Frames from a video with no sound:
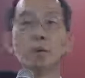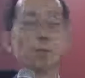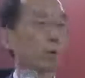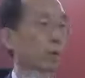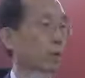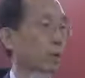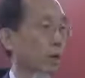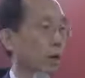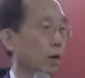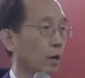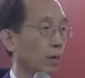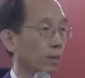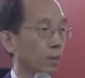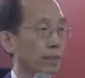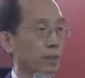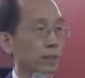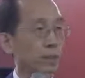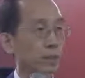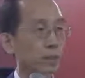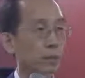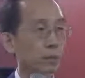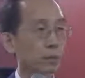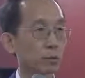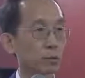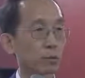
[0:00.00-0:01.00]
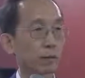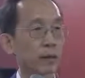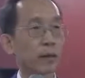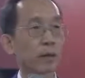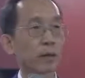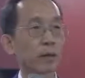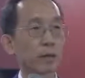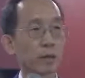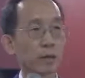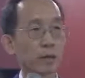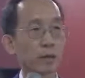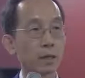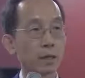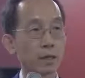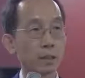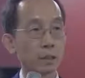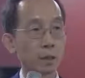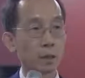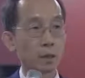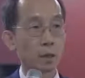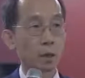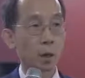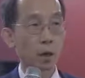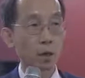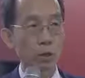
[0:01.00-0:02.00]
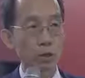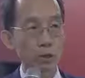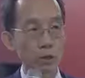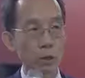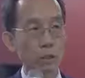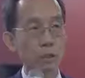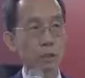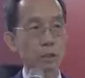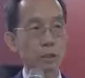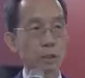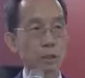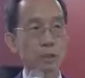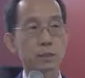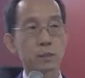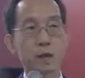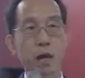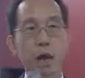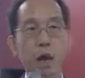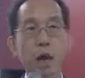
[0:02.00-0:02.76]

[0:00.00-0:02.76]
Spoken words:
we will collaboration together to launching this